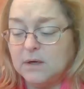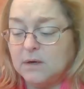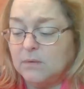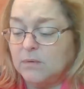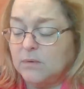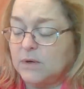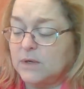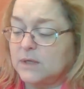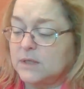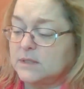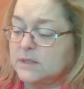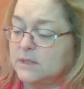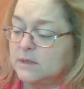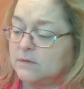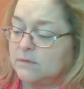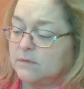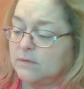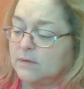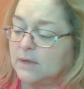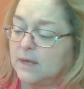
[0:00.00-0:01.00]
We're going to see
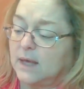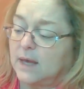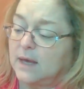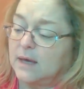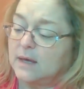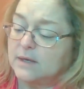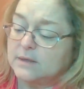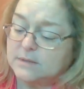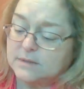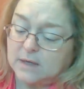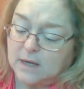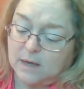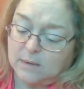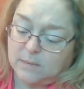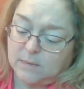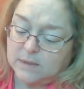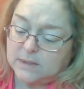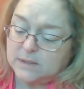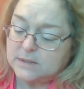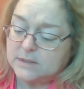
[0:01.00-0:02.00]
through the chaos. I
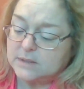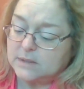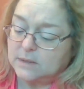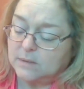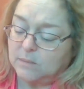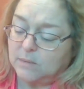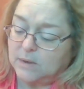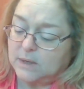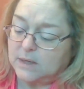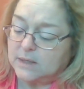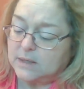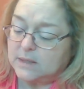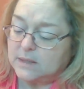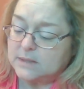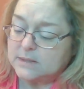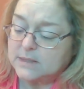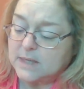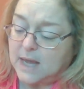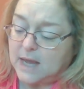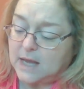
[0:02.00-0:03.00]
want to see what
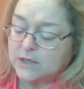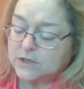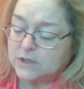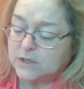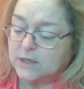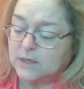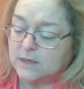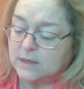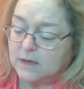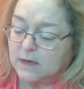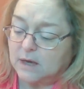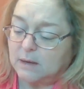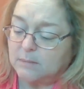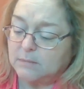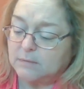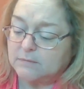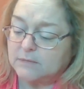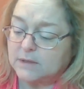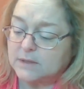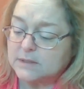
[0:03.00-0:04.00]
is actually going to come
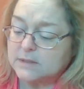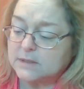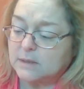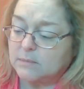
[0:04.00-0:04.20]
of this.